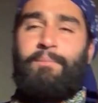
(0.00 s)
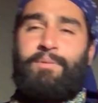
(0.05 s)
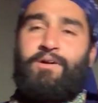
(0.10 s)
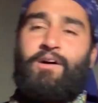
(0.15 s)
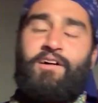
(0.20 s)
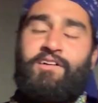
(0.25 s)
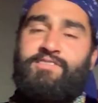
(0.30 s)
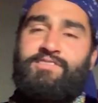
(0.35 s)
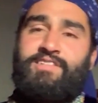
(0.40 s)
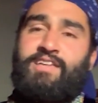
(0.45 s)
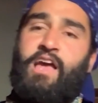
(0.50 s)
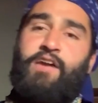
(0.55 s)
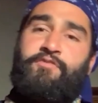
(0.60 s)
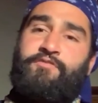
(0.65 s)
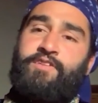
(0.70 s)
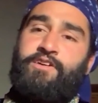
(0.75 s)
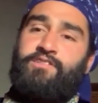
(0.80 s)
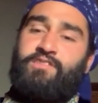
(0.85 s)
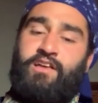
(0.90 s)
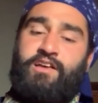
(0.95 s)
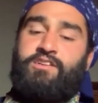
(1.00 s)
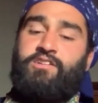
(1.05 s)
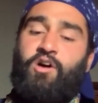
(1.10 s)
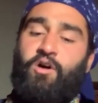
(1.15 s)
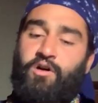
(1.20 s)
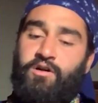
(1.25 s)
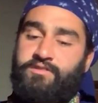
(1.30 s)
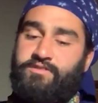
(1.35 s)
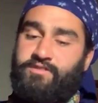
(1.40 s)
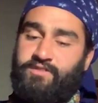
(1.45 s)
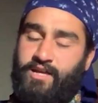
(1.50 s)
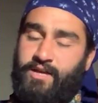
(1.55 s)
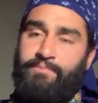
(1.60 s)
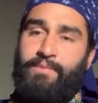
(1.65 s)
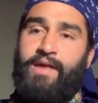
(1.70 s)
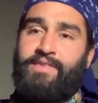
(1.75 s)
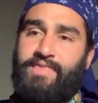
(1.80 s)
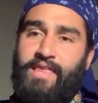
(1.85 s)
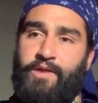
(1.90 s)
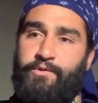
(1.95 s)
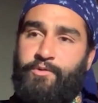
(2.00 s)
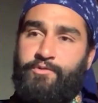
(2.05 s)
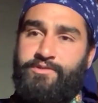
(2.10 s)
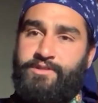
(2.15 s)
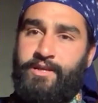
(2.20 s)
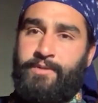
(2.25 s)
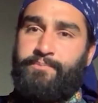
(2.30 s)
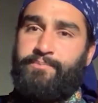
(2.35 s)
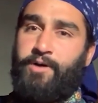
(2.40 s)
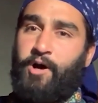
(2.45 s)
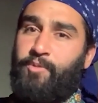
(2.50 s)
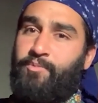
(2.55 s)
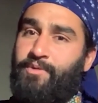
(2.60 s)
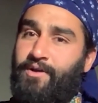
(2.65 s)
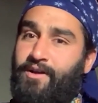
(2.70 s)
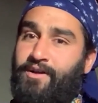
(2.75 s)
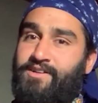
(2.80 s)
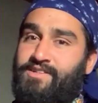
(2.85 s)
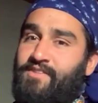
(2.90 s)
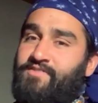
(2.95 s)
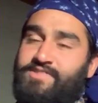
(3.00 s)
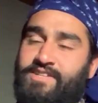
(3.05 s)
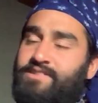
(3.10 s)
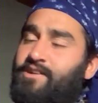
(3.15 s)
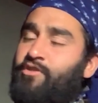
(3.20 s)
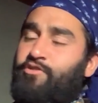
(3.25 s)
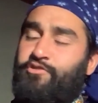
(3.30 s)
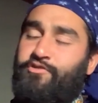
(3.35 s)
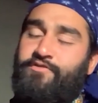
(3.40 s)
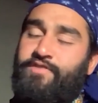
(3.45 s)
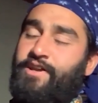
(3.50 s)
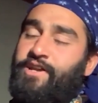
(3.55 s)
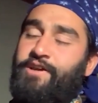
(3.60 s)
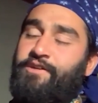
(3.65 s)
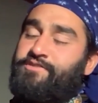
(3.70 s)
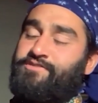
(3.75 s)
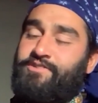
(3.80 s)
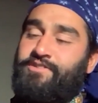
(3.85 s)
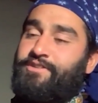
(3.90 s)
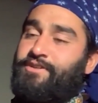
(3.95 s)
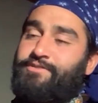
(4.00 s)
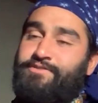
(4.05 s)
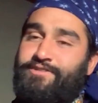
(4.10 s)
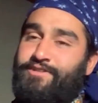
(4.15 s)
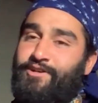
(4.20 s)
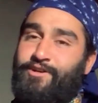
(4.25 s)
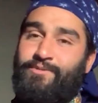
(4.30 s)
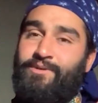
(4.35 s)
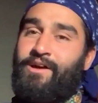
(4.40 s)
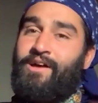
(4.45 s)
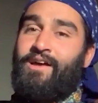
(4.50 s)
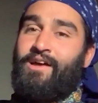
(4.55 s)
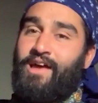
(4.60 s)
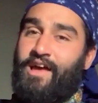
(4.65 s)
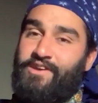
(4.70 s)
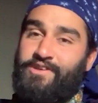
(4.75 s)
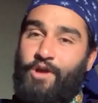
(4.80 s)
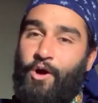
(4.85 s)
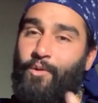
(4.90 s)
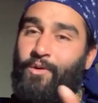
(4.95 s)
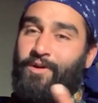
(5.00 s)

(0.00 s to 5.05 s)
But honestly, I feel like called to like make that routine public, because I've seen other videos on YouTube and